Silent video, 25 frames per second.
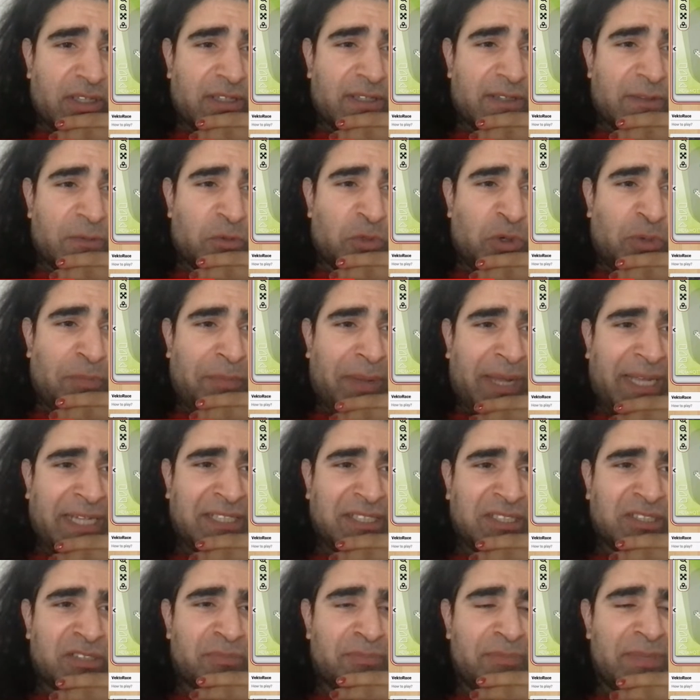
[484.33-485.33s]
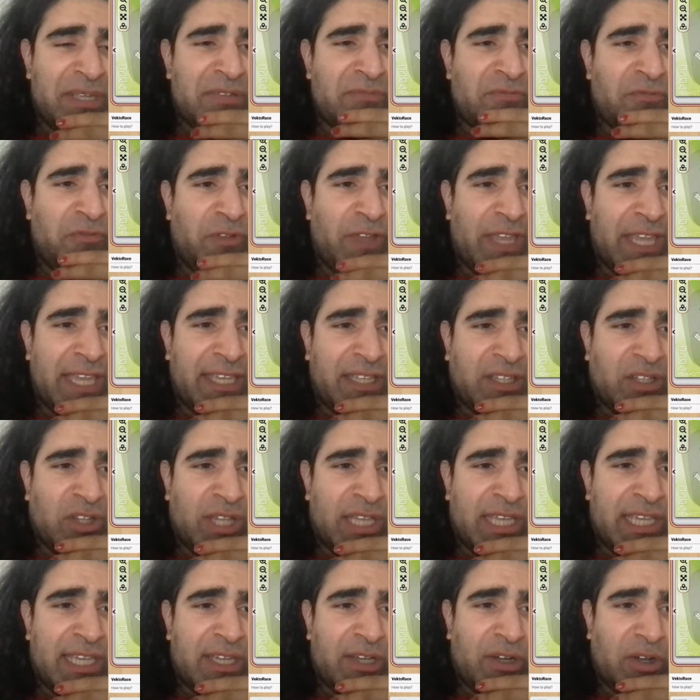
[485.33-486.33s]
reminds me
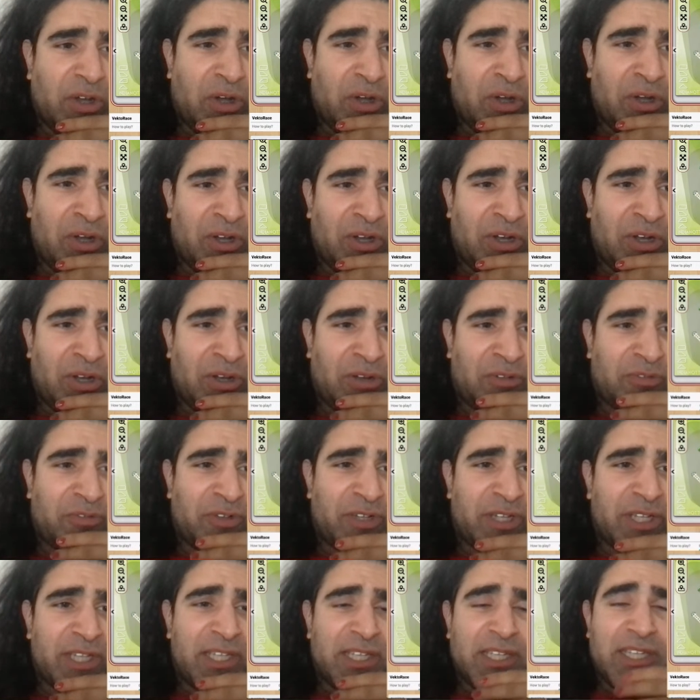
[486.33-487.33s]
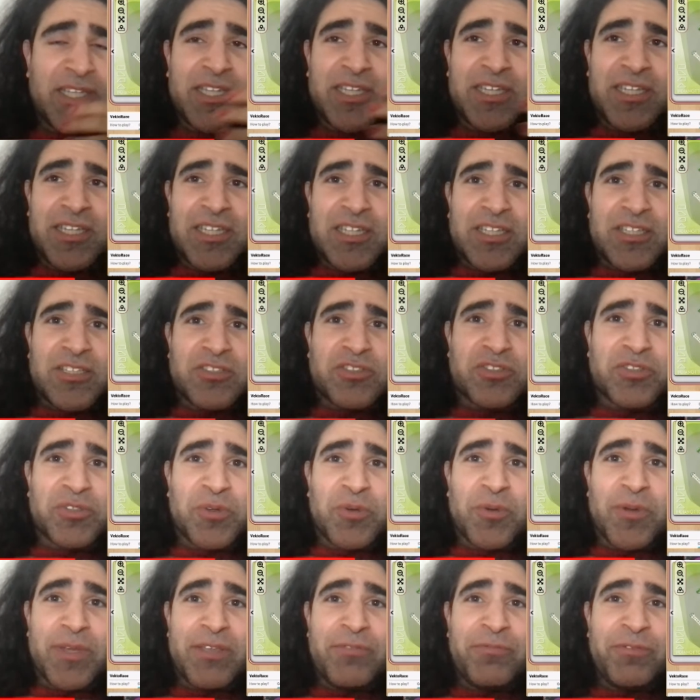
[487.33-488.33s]
vaguely of,
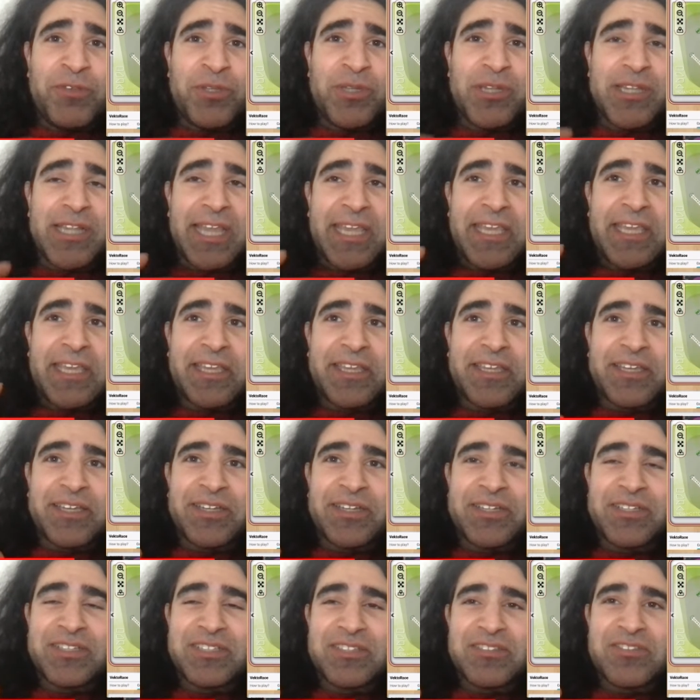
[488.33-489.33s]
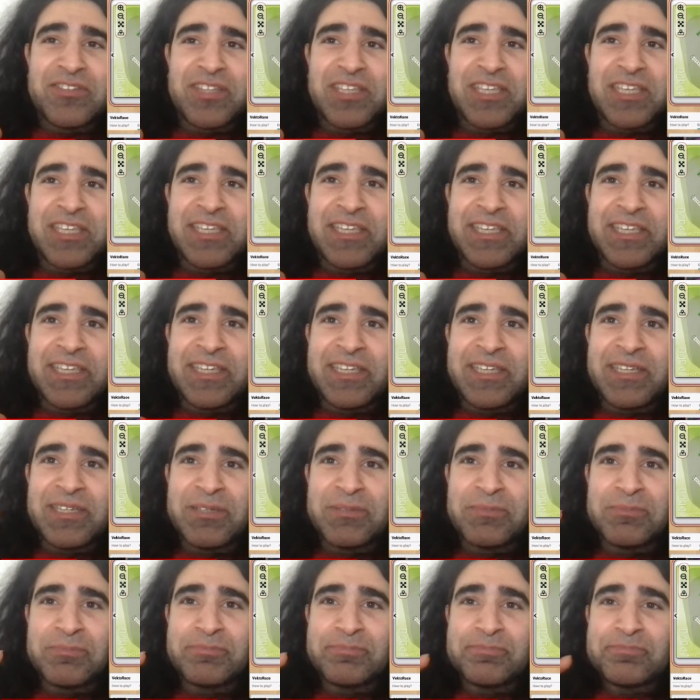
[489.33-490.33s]
so if you like the
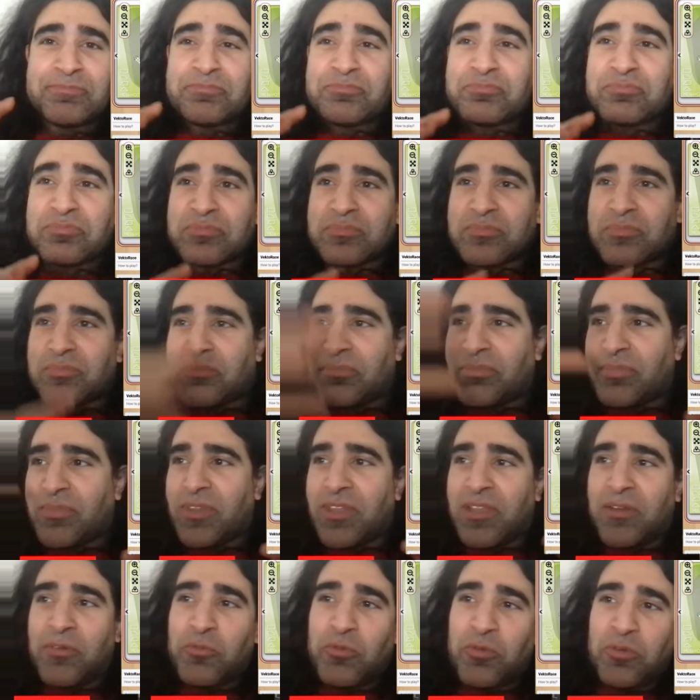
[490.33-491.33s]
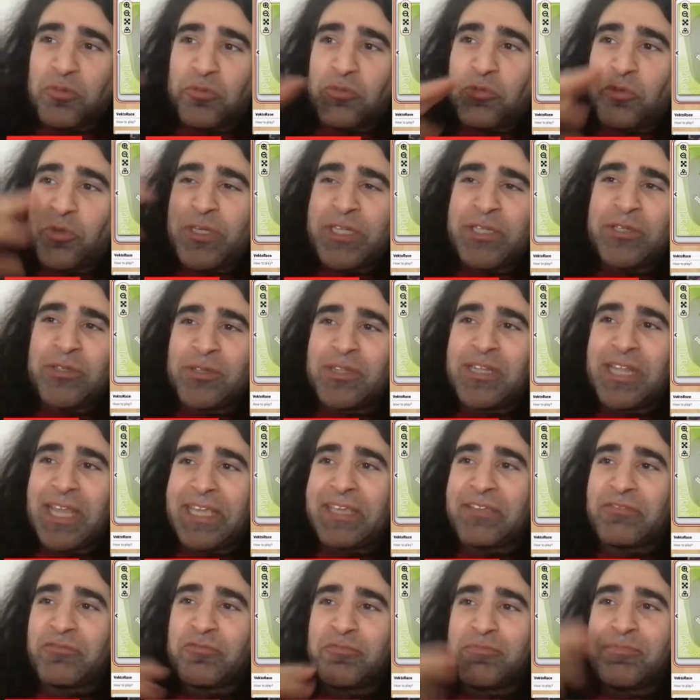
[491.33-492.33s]
real
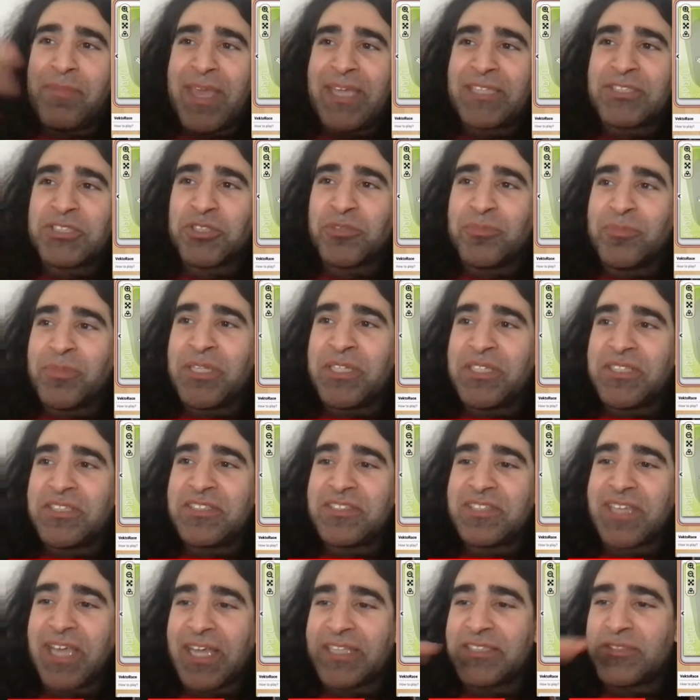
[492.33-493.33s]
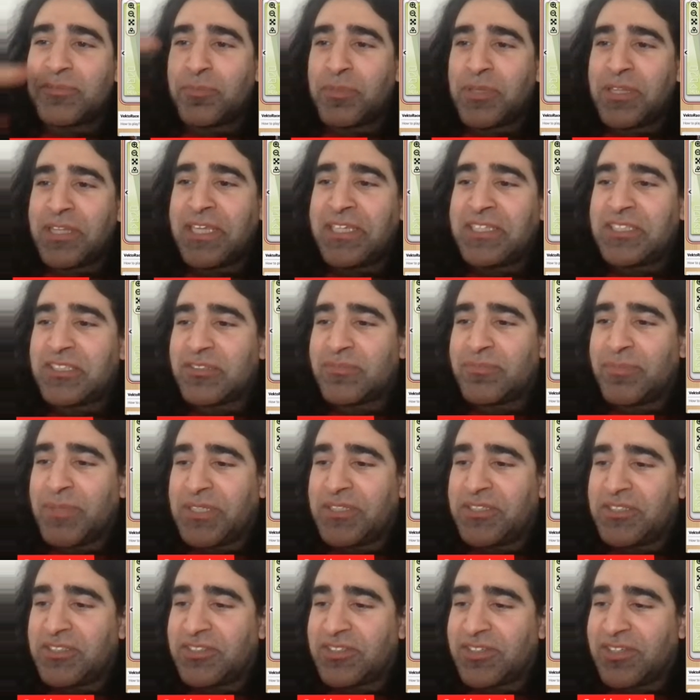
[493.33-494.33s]
life measurement and
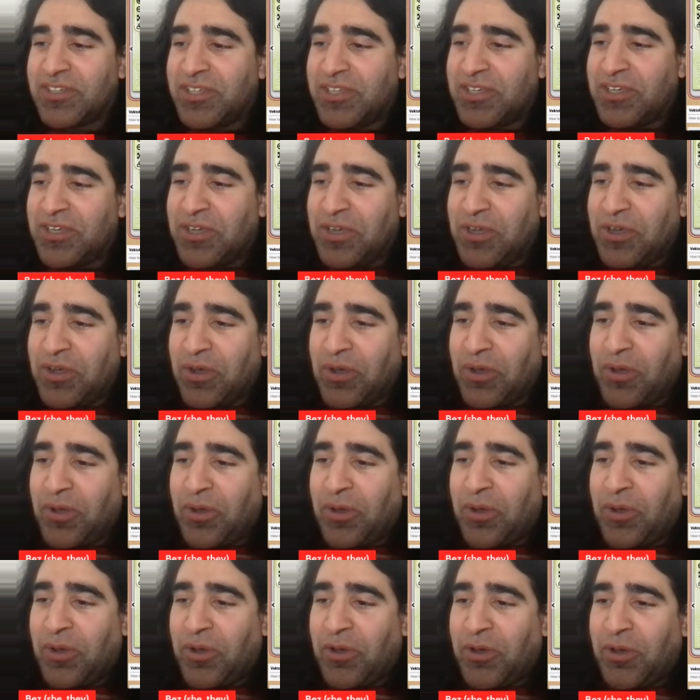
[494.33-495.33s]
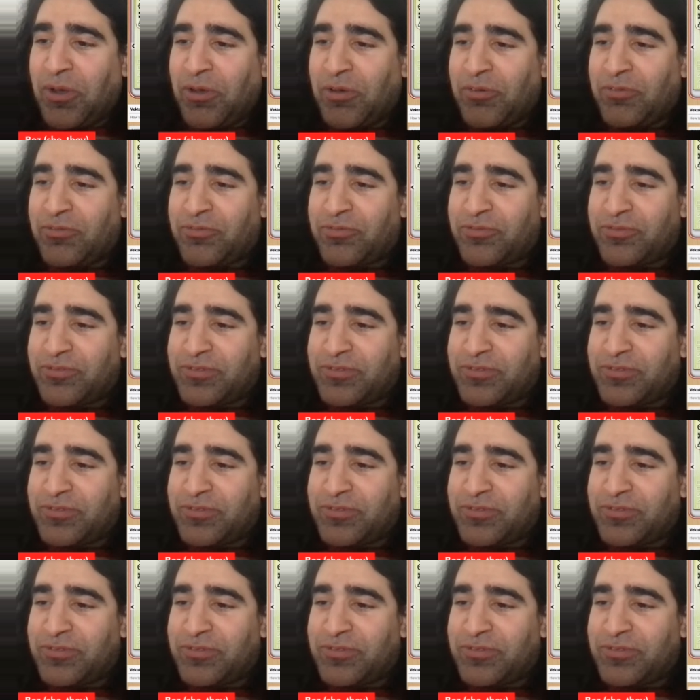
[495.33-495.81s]
placement of